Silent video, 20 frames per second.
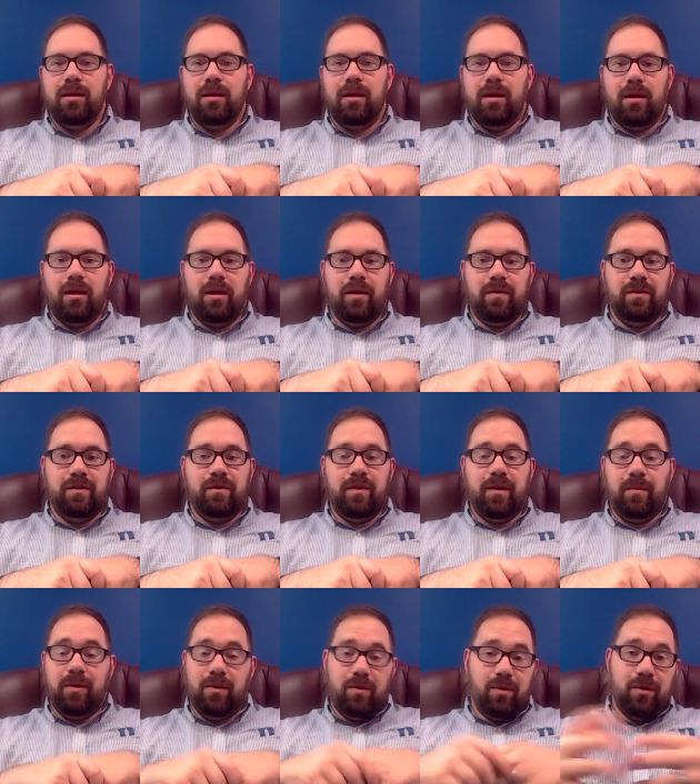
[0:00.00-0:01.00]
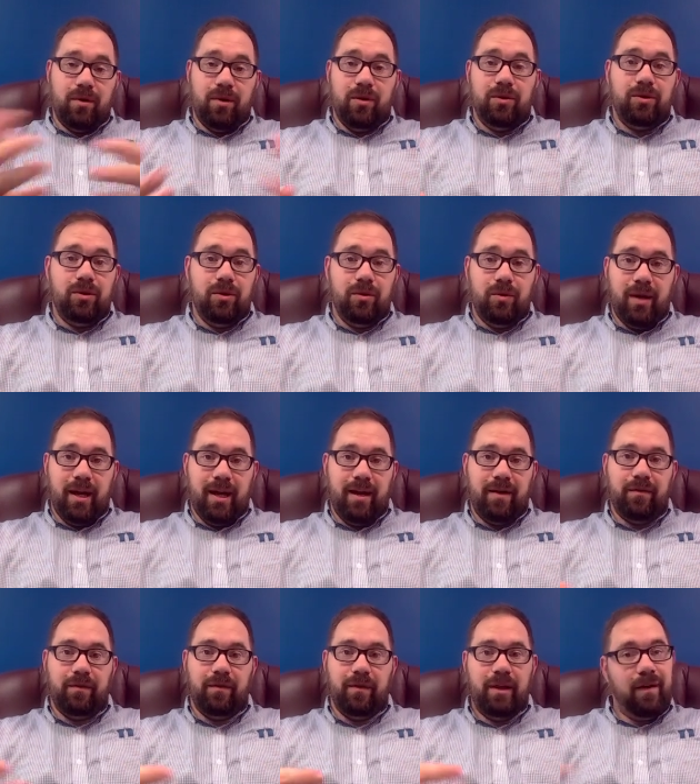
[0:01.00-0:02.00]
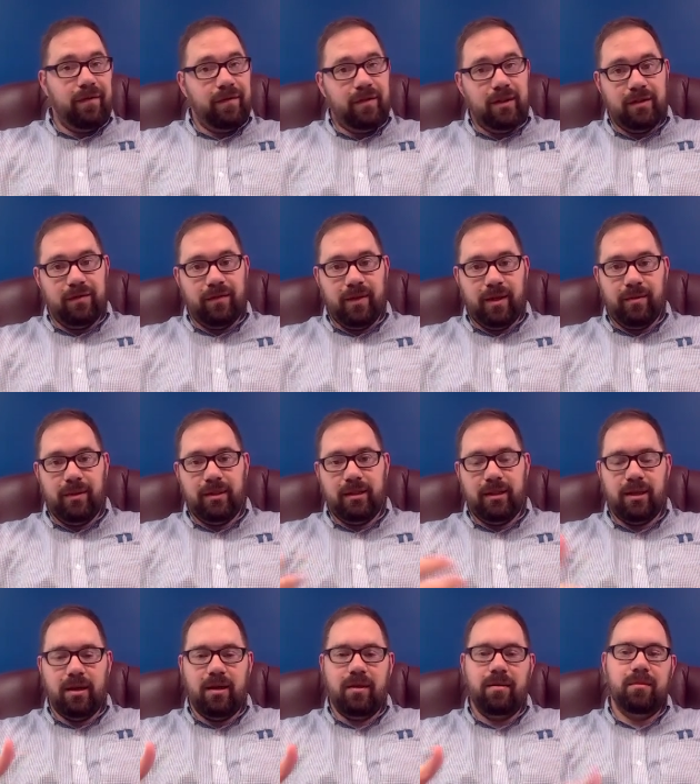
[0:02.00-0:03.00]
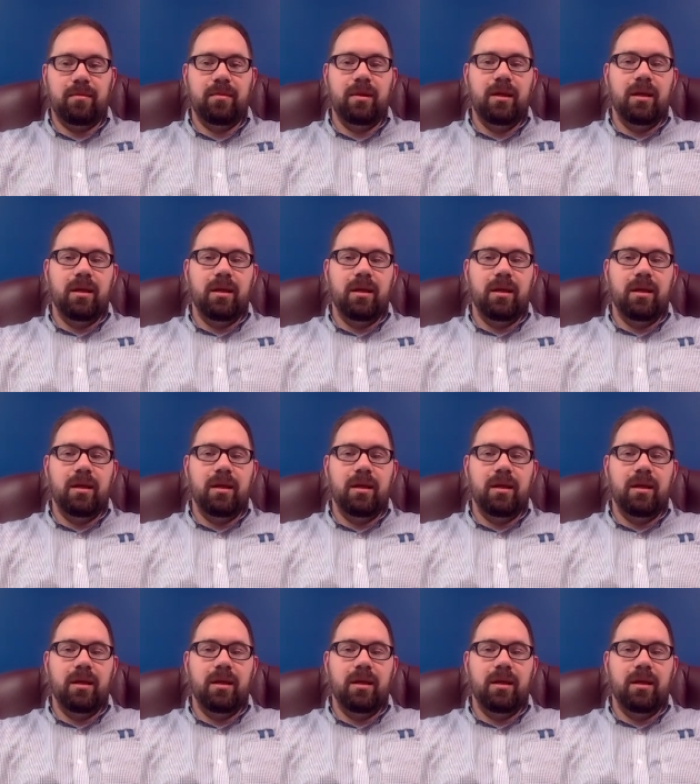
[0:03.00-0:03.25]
of His family, or those who have left His family to come